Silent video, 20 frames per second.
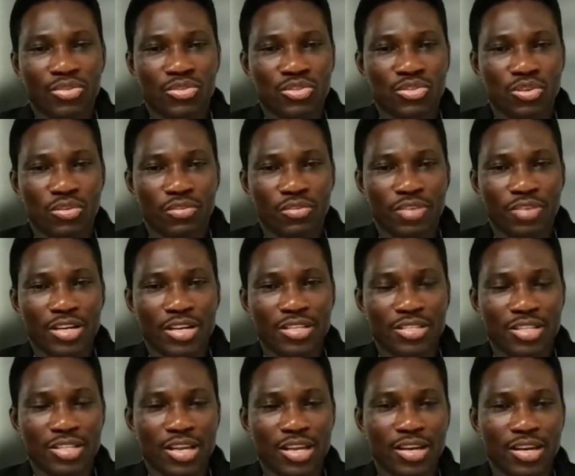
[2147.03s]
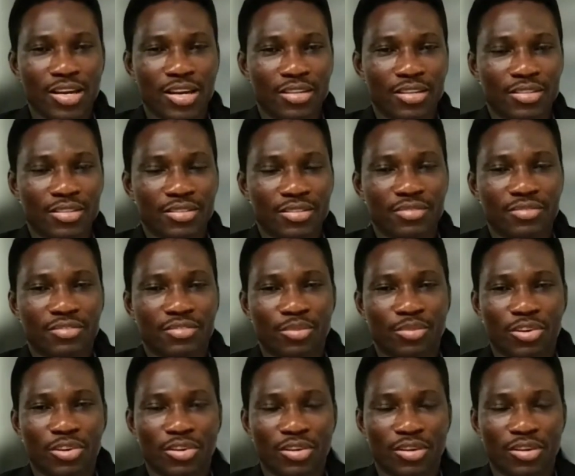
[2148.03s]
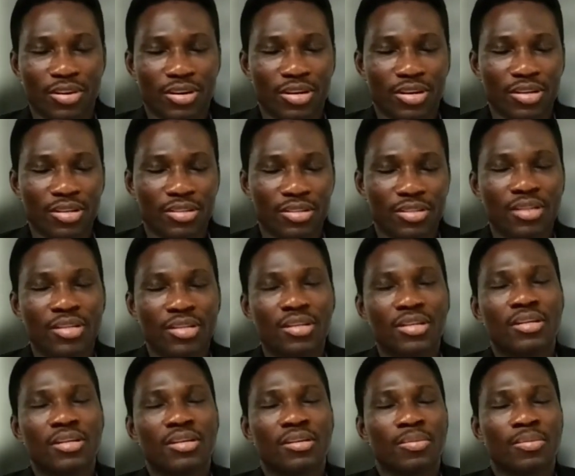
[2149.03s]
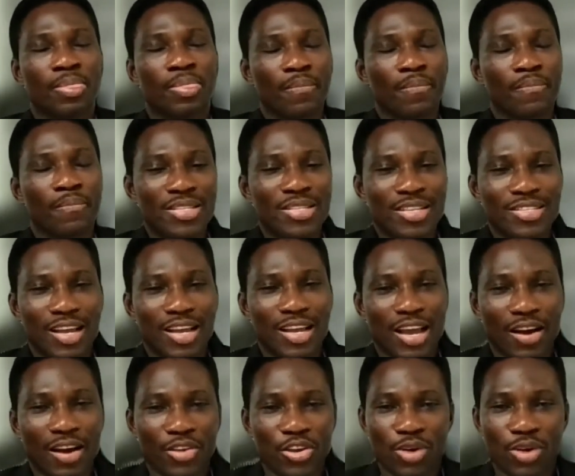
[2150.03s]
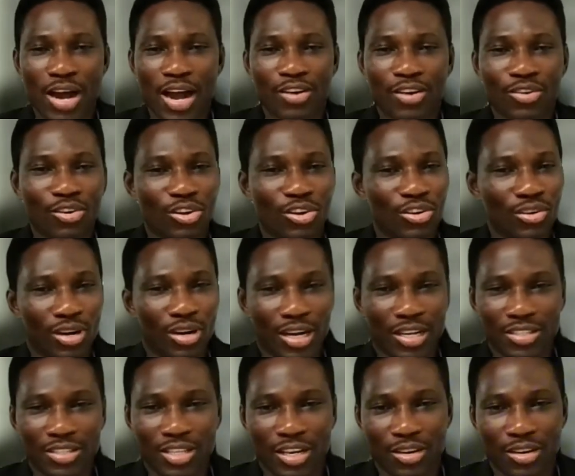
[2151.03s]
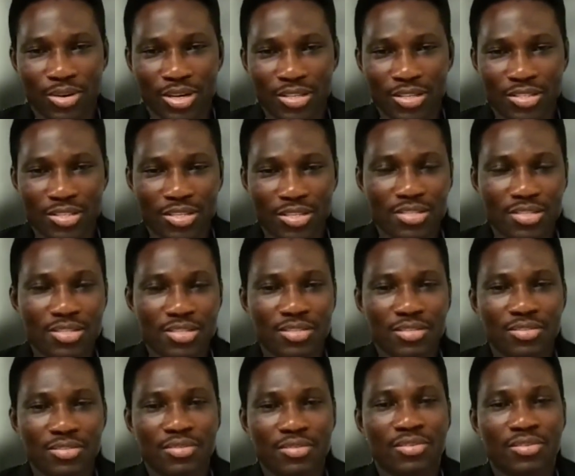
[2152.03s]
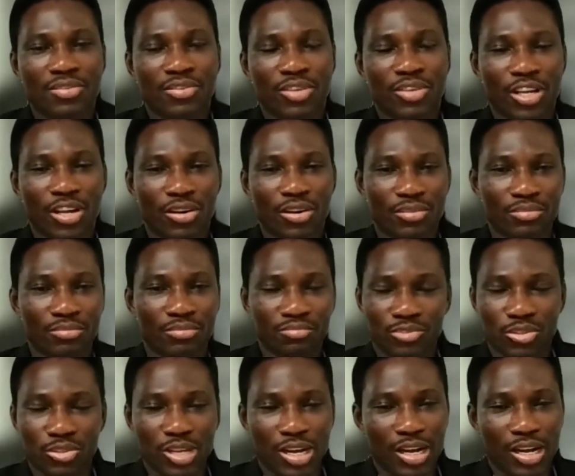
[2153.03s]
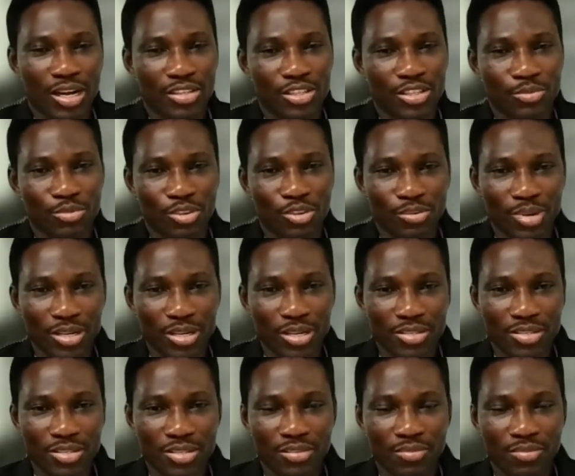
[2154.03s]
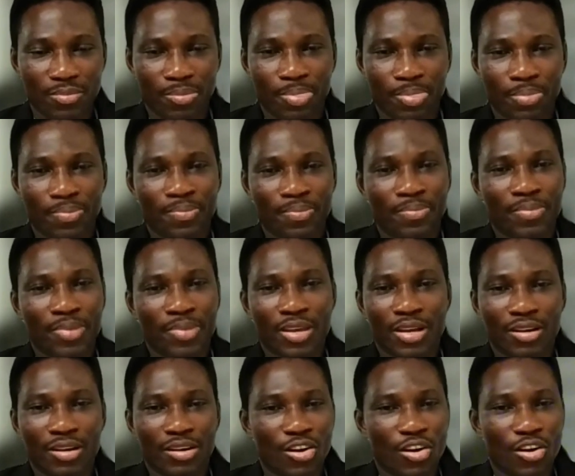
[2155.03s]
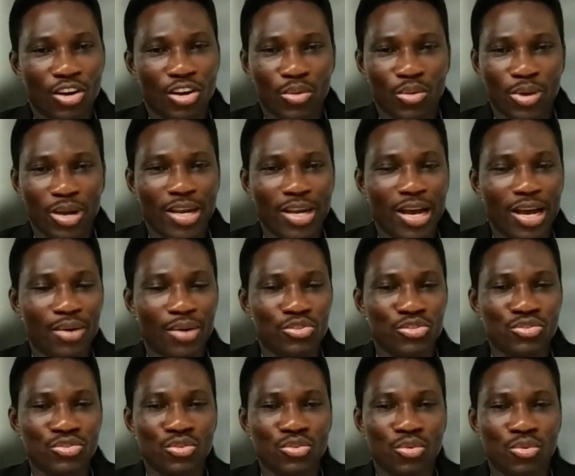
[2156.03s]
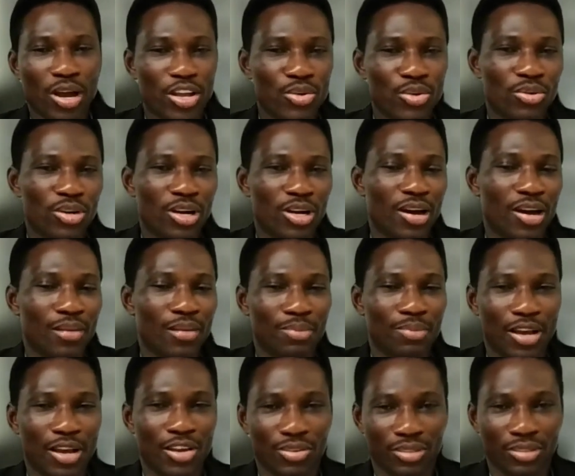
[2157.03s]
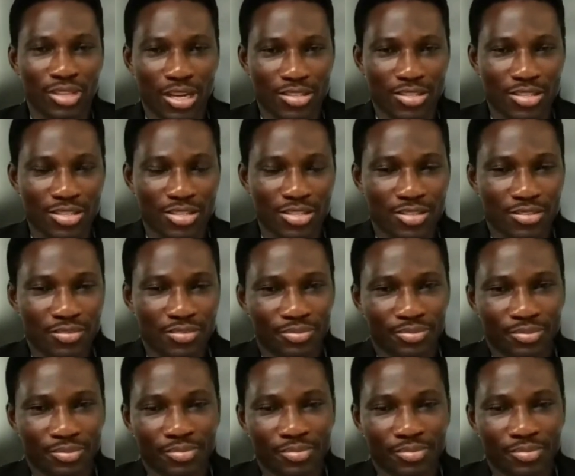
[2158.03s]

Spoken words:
So fair to saying that from your basic salary, you add all your cash allowances, you get a total cash emoluments, all the way down to where you will now apply your taxes.